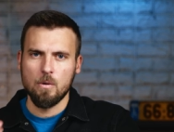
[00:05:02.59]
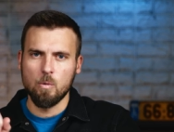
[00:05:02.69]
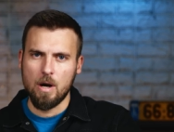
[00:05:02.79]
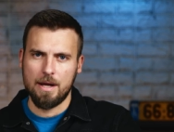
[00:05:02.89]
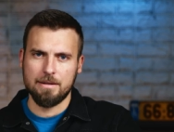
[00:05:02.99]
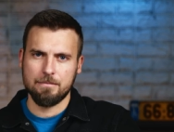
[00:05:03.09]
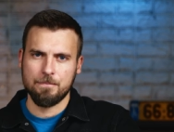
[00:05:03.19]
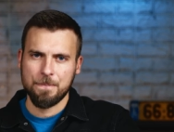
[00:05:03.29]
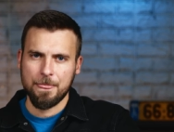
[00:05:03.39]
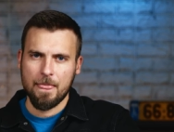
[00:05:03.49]
One,
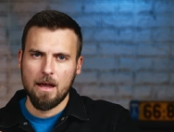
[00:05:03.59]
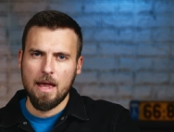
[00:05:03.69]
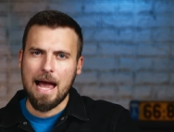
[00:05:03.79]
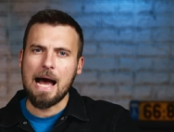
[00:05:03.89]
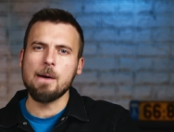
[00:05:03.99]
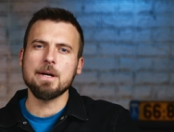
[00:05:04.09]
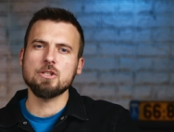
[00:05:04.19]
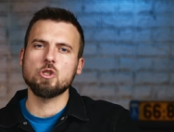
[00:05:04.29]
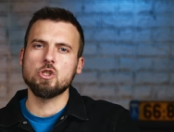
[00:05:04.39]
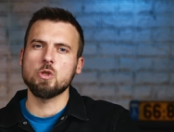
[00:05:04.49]
how
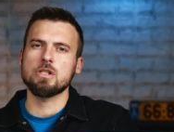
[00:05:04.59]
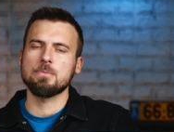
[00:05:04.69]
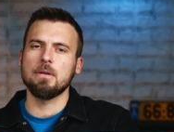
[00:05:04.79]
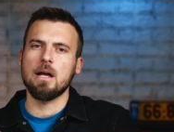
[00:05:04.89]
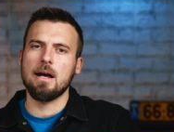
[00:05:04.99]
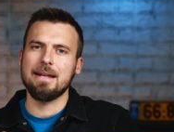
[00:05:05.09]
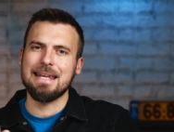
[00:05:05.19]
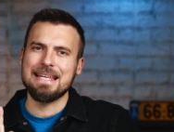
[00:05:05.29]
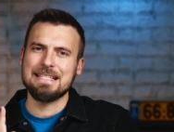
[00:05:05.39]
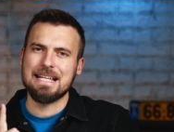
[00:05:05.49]
much Jewish
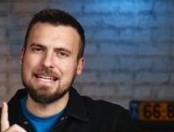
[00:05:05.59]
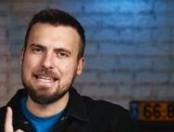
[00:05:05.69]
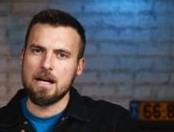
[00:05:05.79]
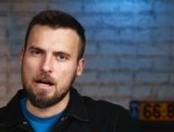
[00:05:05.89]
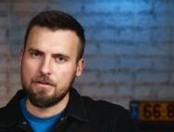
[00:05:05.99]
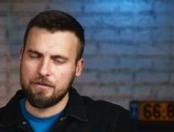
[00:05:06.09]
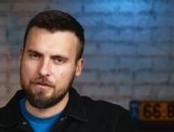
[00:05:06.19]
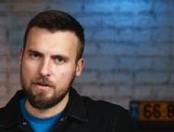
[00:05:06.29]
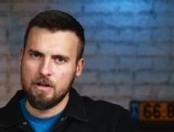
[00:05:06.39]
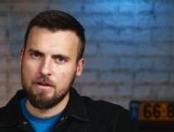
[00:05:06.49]
blood is enough